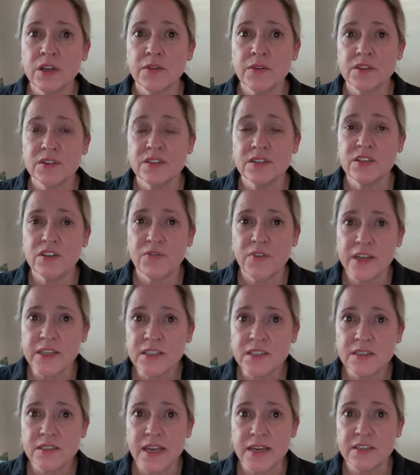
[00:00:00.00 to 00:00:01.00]
the
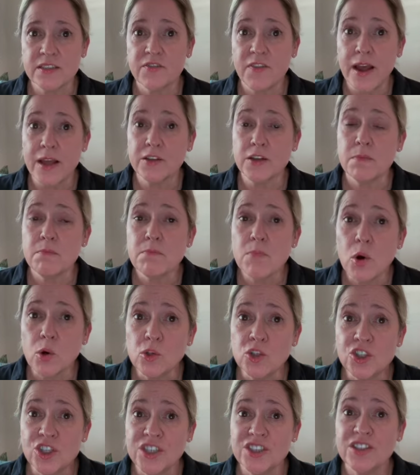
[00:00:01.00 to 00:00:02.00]
defense has filed a
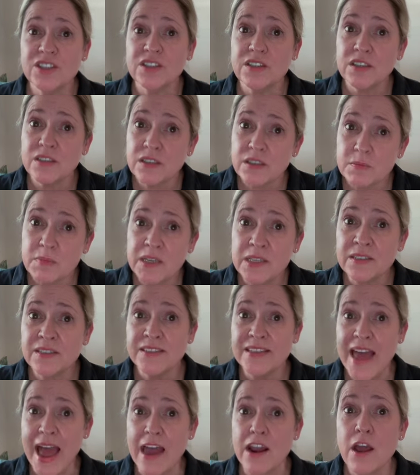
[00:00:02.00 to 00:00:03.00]
motion to dismiss
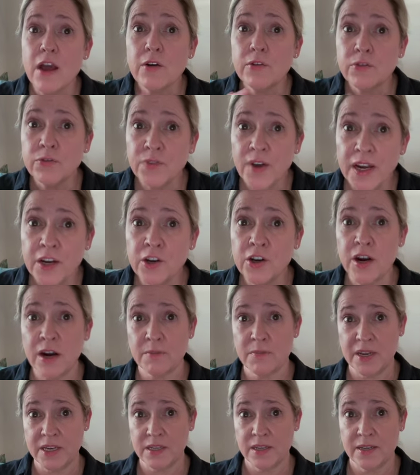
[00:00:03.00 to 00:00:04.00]
that
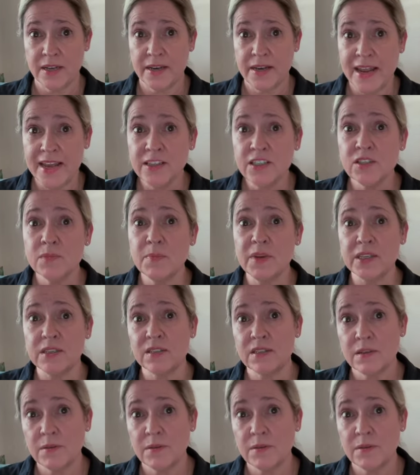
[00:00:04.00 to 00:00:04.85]
firearm enhancement